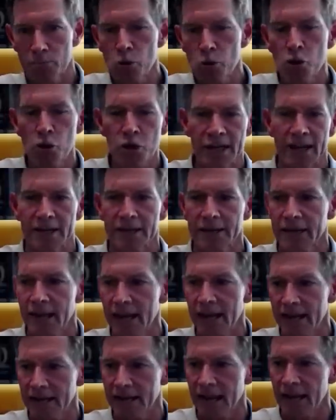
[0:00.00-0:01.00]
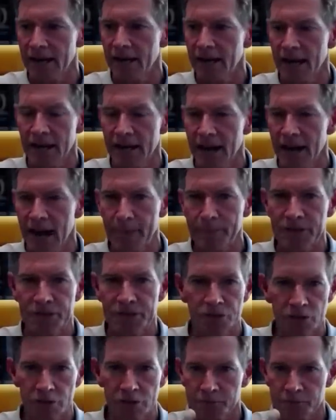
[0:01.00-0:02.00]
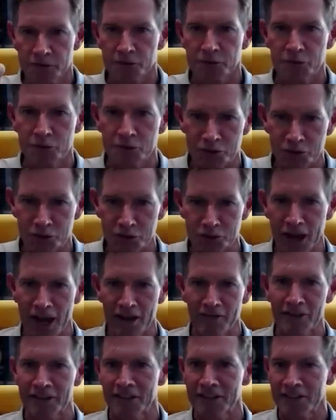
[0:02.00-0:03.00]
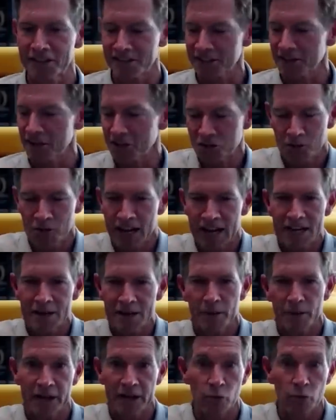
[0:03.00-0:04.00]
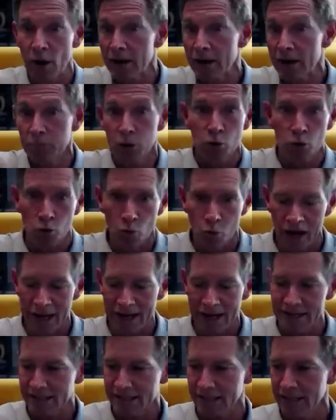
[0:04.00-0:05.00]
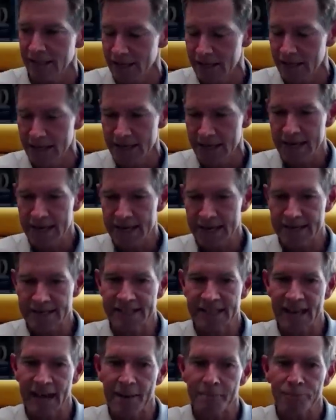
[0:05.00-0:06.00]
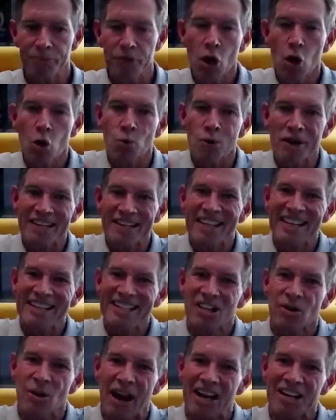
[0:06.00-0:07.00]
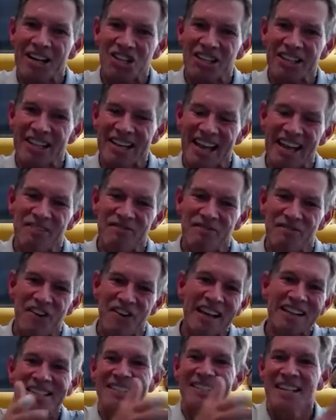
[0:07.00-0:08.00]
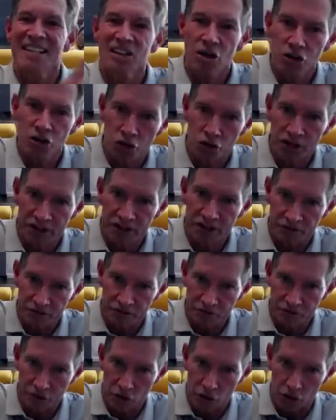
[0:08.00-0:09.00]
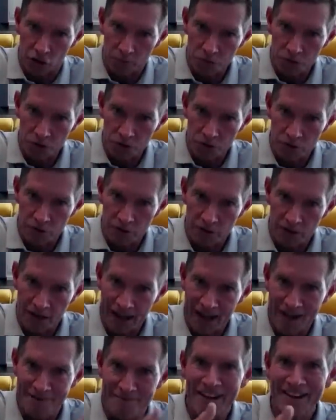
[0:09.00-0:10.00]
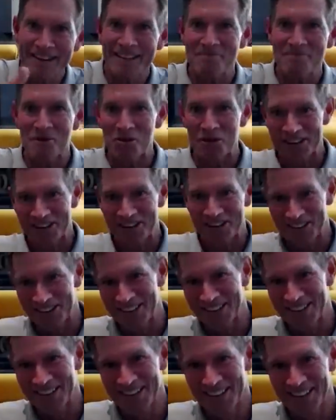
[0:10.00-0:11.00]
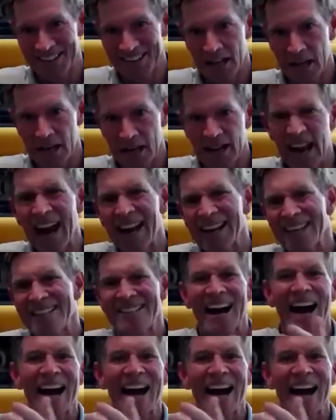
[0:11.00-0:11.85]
the book, and happy to have the discussion with anybody, red, blue, or white, is that we need to actually invest in our dirty firms and make them greener, not